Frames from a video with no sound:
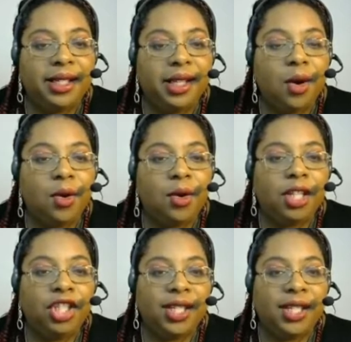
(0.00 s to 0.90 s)
And
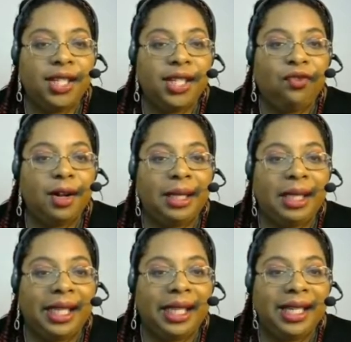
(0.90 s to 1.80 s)
so just
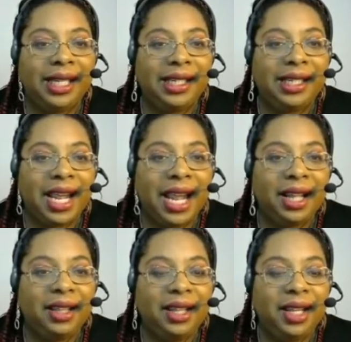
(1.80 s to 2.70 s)
from glancing
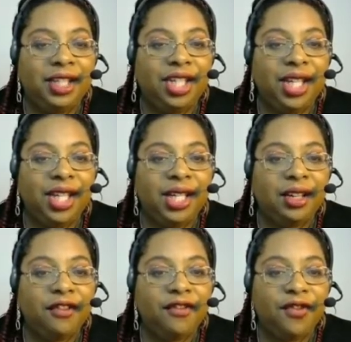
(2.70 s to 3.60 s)
at the
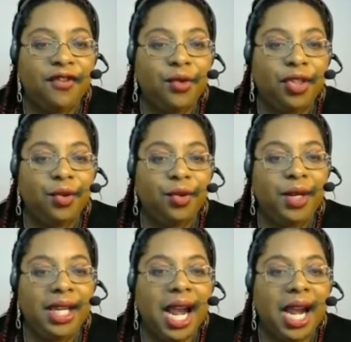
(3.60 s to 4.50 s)
agenda for the
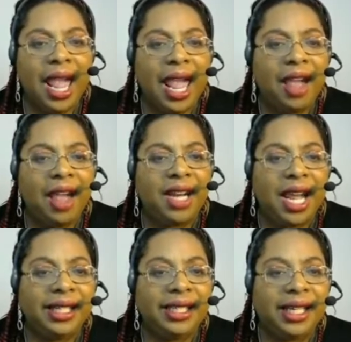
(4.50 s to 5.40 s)
week, I have an
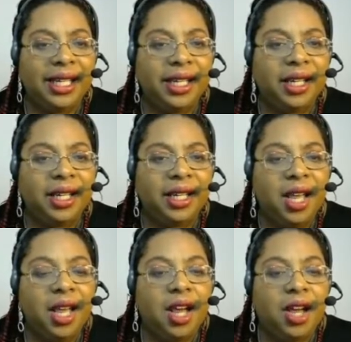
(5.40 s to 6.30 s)
idea
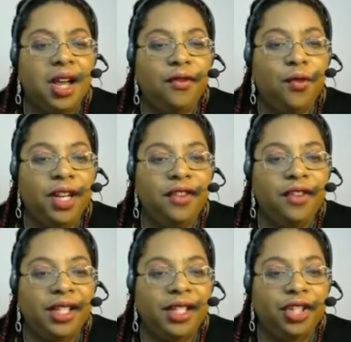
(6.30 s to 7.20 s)
of what
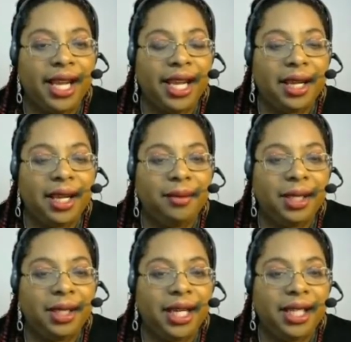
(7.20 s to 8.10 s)
events are taking
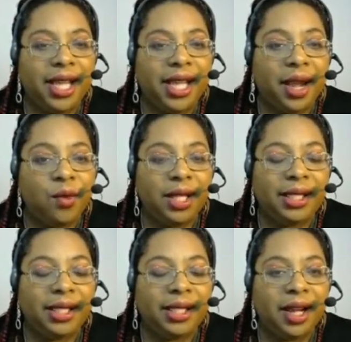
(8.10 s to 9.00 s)
place at
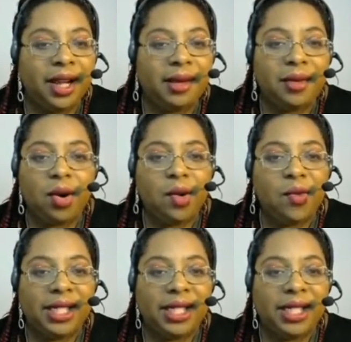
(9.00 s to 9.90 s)
what time
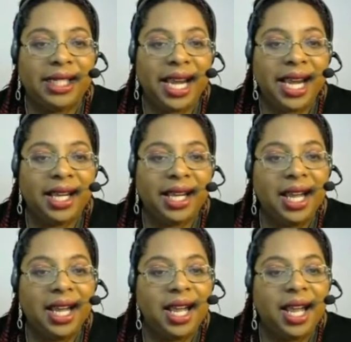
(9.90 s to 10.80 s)
on what
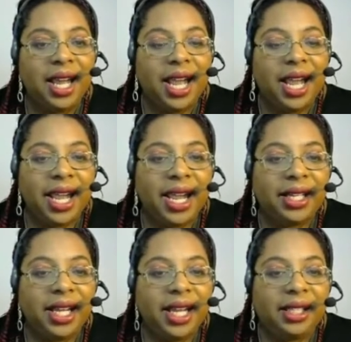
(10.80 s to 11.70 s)
day,
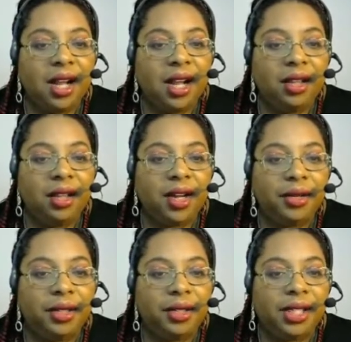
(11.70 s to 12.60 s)
and it's color
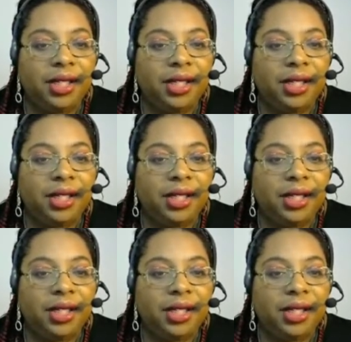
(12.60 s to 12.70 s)
coded.